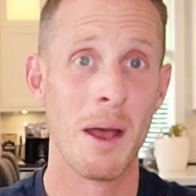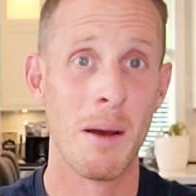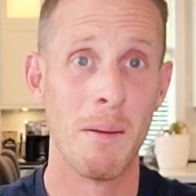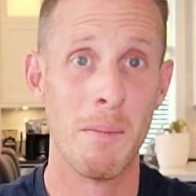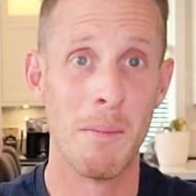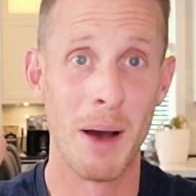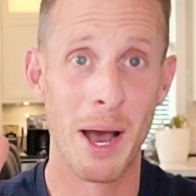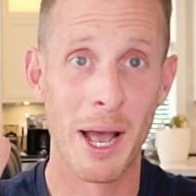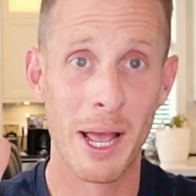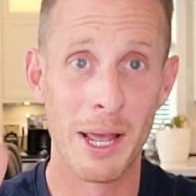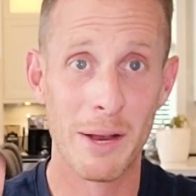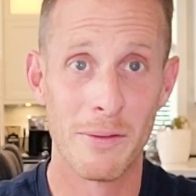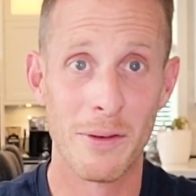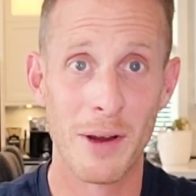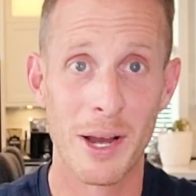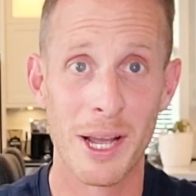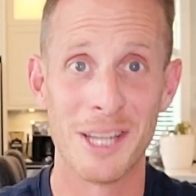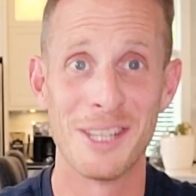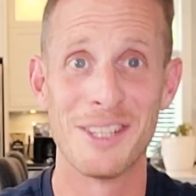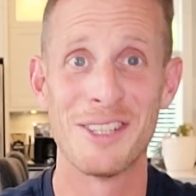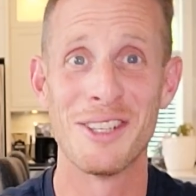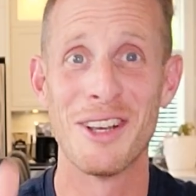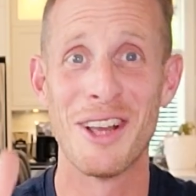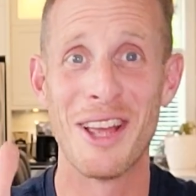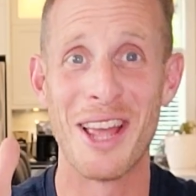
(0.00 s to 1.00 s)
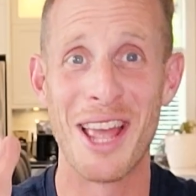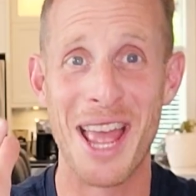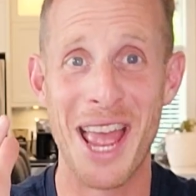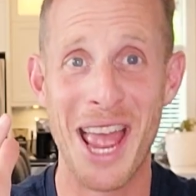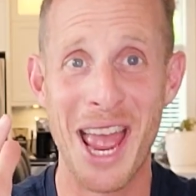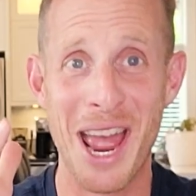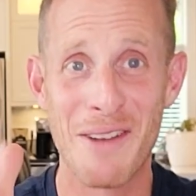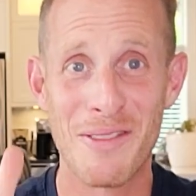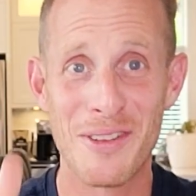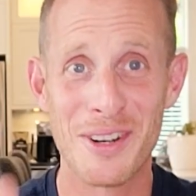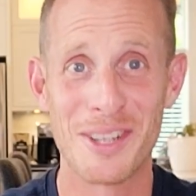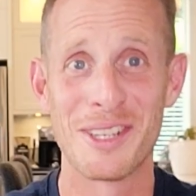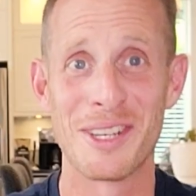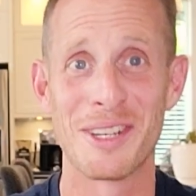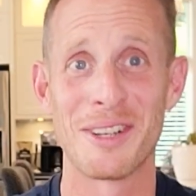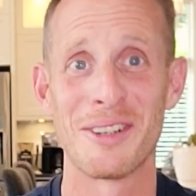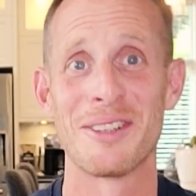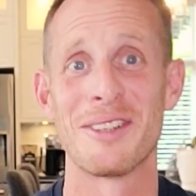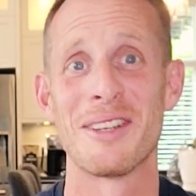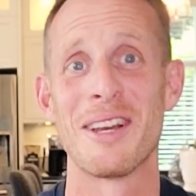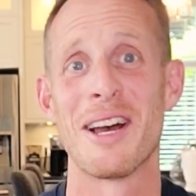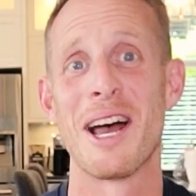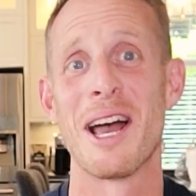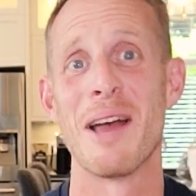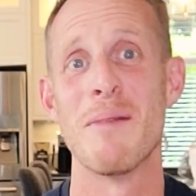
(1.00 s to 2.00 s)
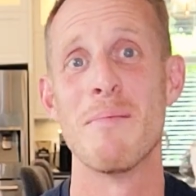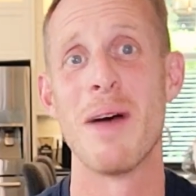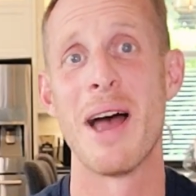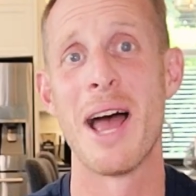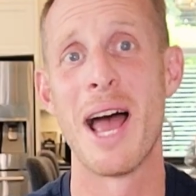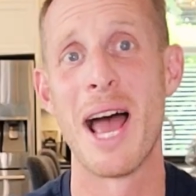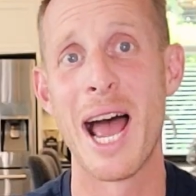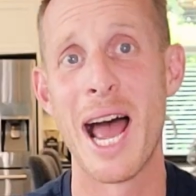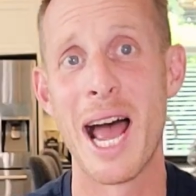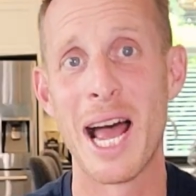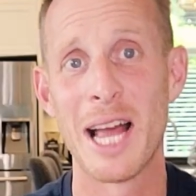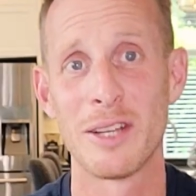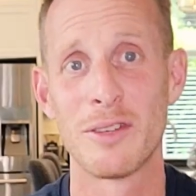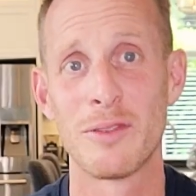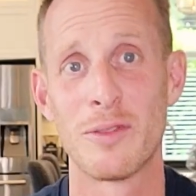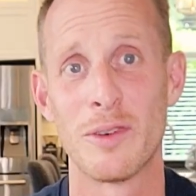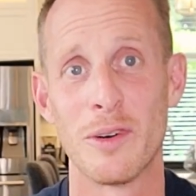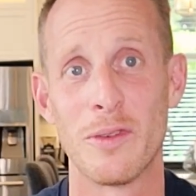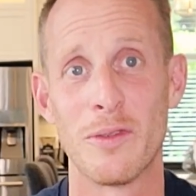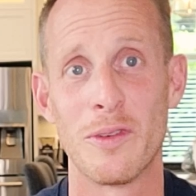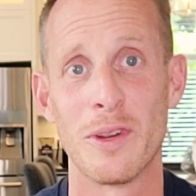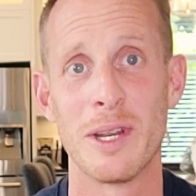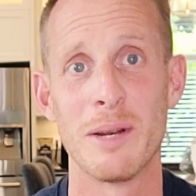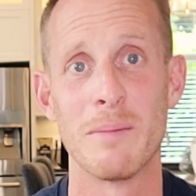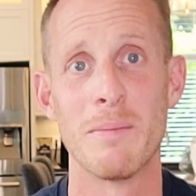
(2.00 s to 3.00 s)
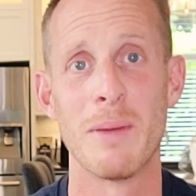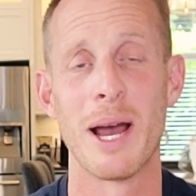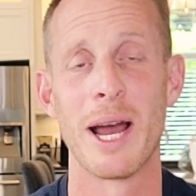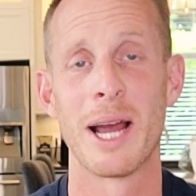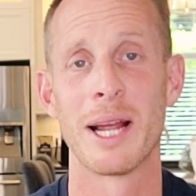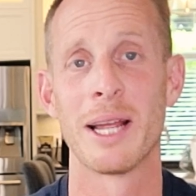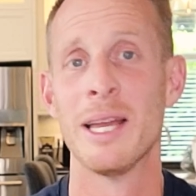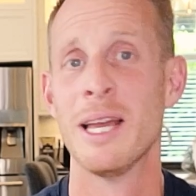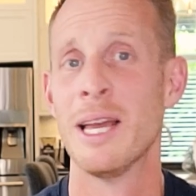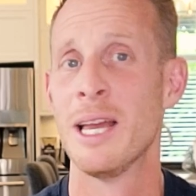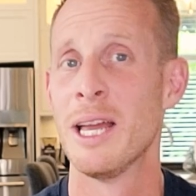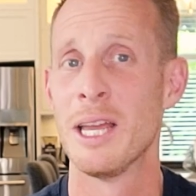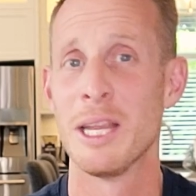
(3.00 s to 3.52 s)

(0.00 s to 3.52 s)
my advice every single time, ask for feedback.